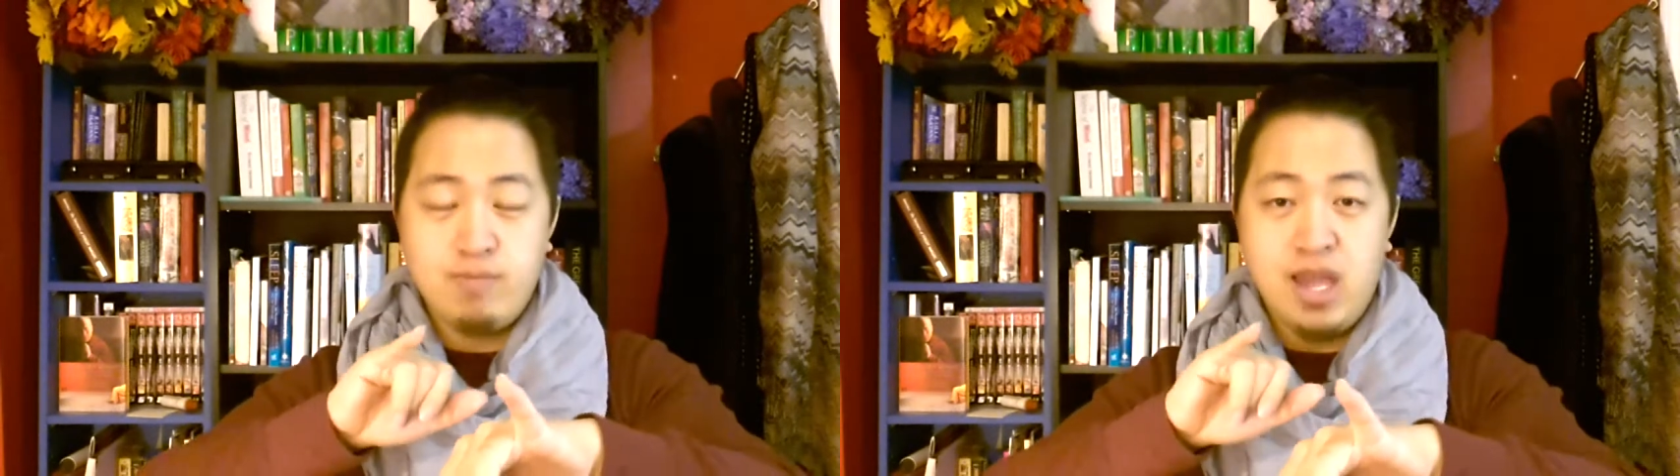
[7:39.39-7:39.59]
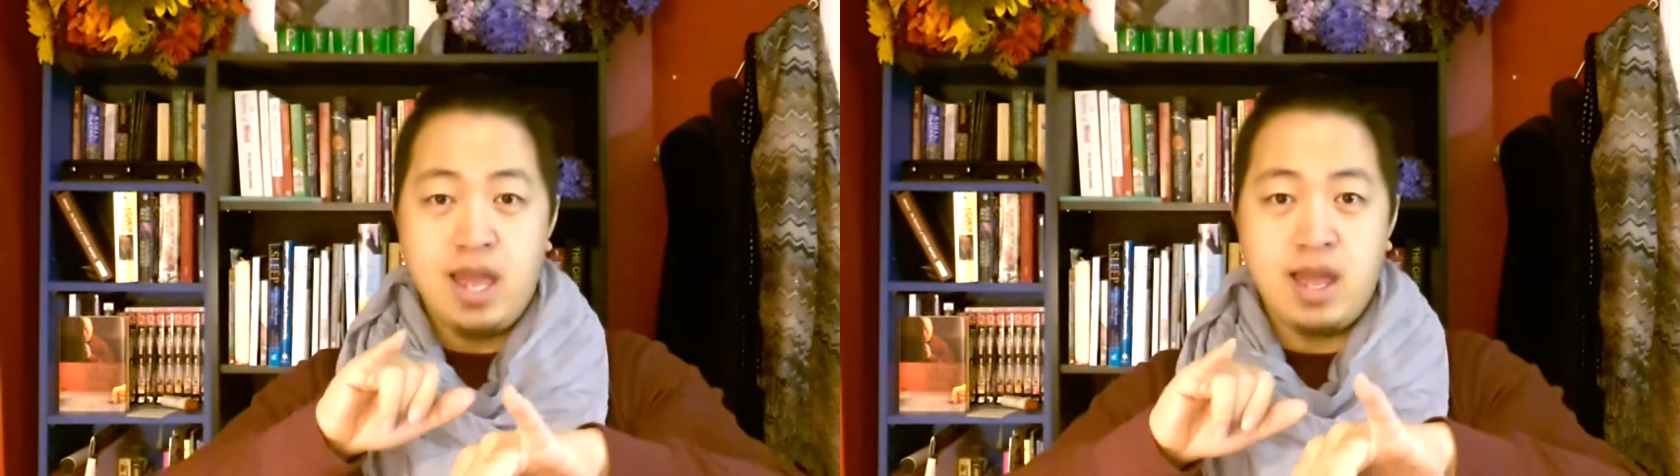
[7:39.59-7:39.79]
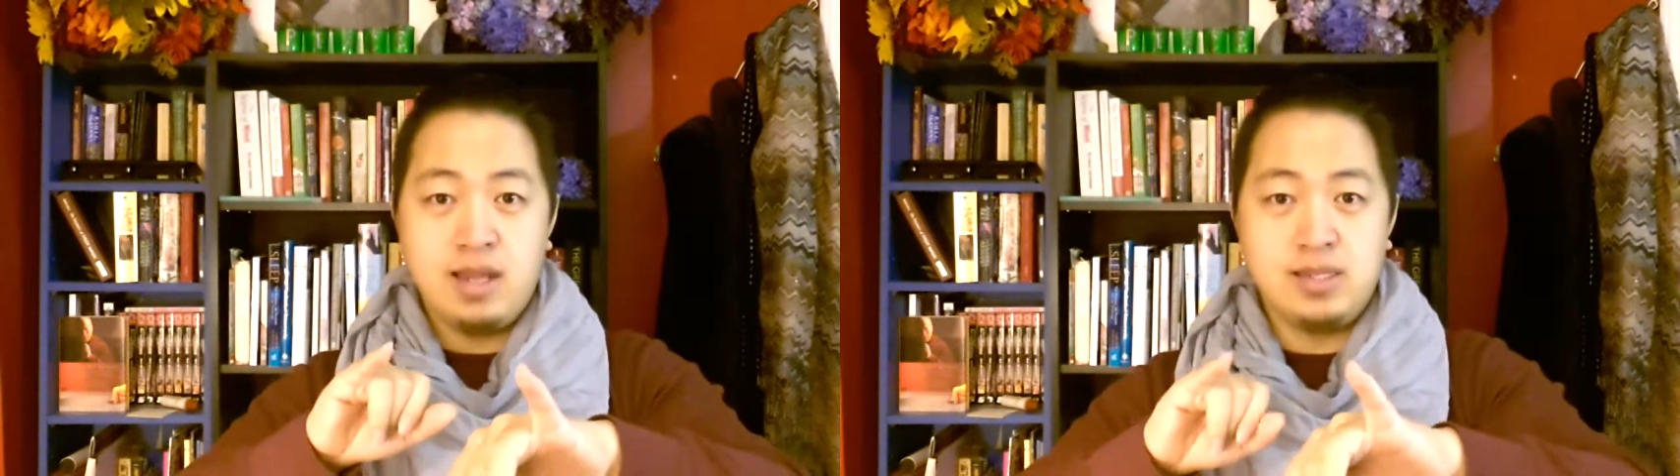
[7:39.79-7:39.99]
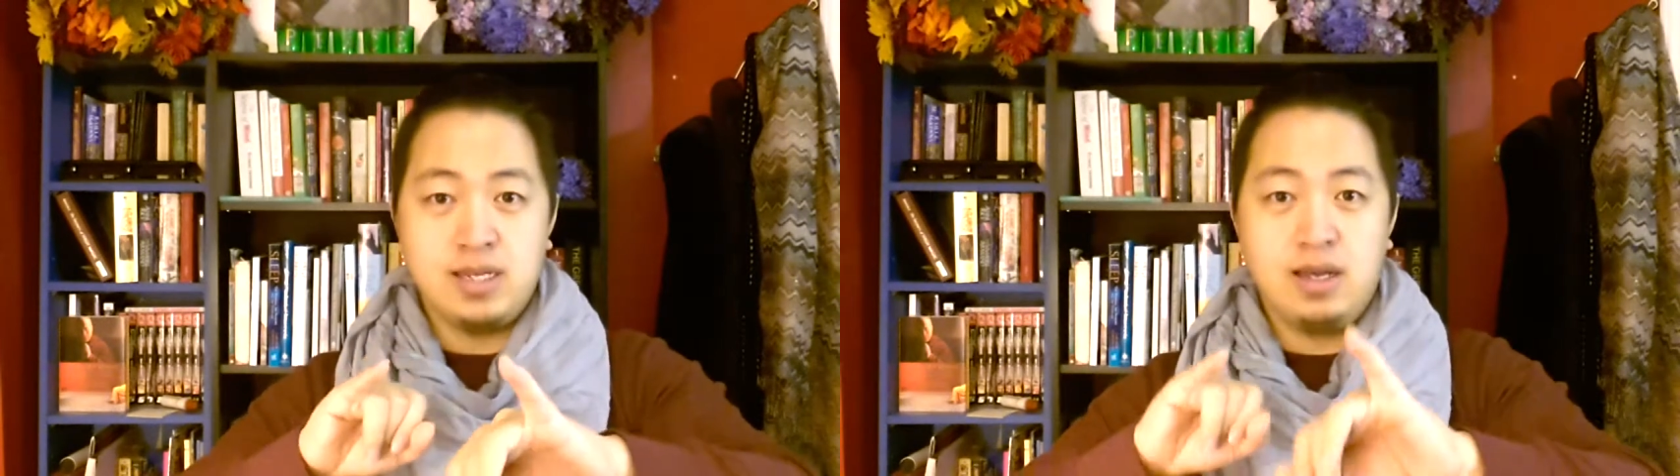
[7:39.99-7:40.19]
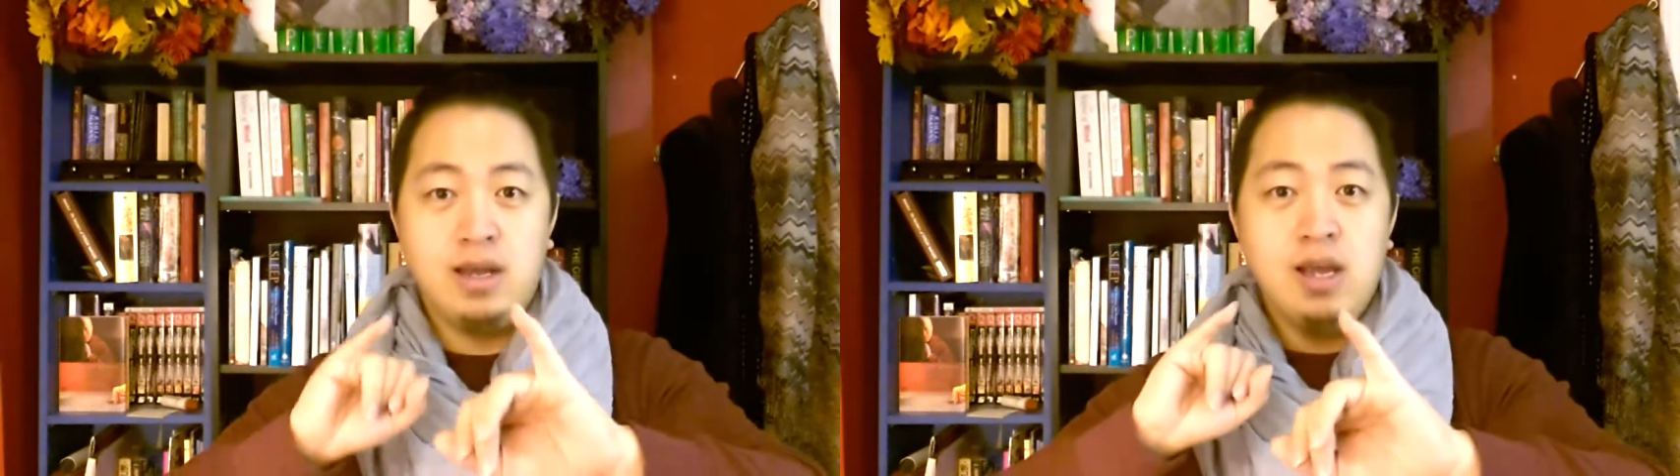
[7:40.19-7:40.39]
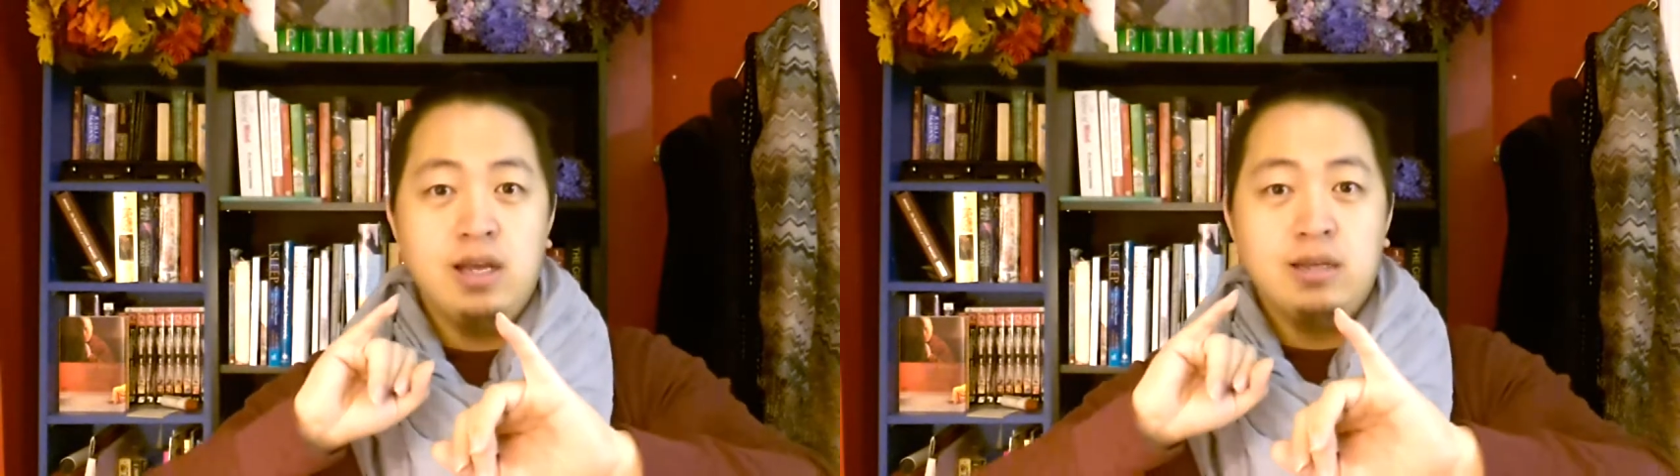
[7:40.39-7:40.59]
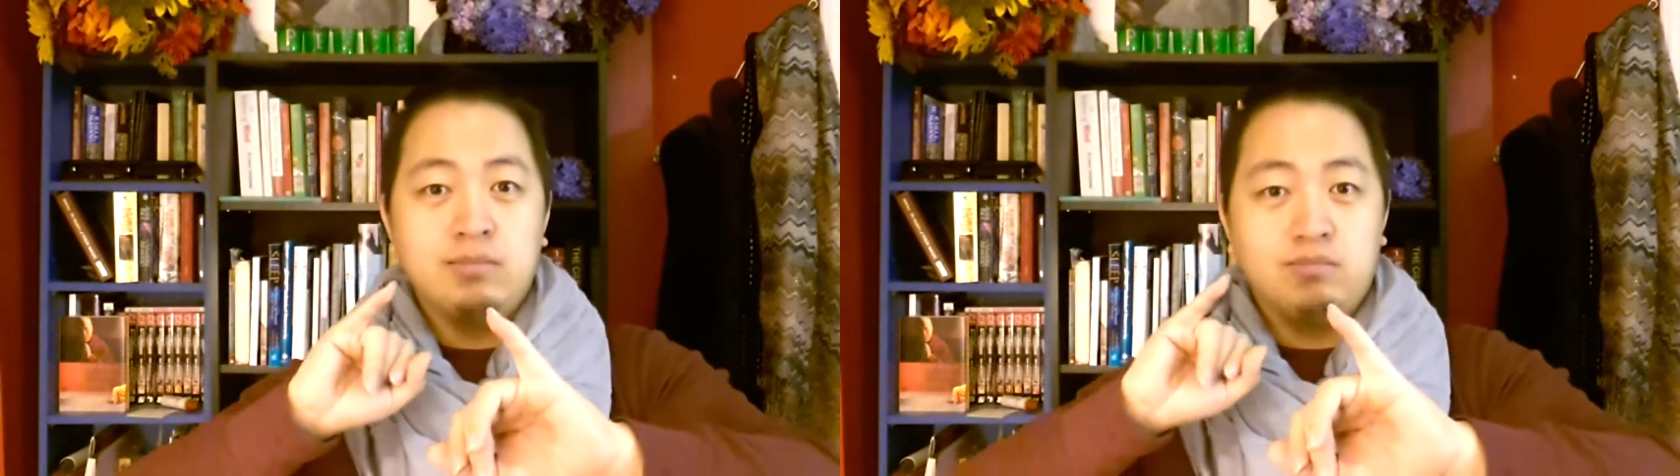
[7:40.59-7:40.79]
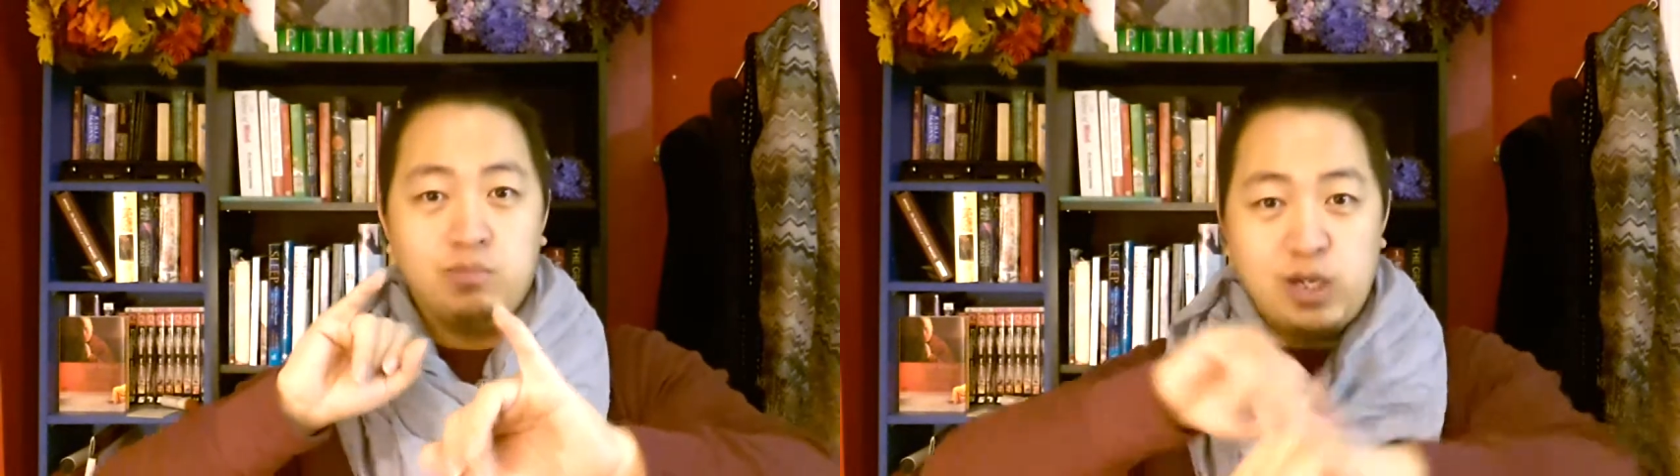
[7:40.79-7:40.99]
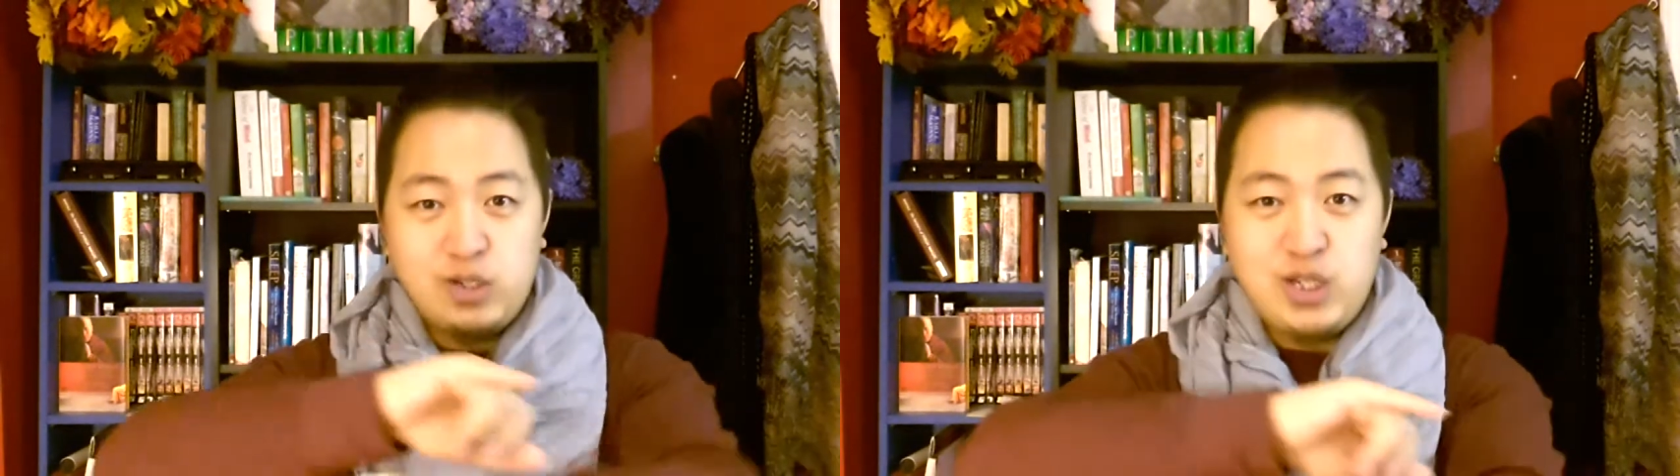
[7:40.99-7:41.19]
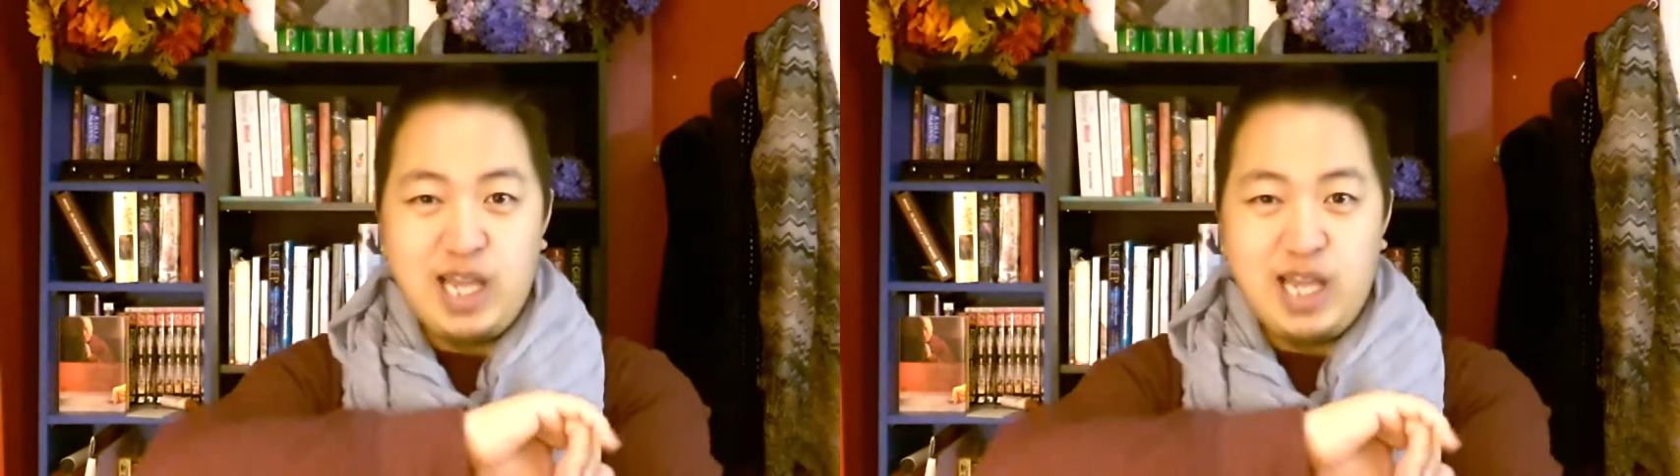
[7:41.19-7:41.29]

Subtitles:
And here's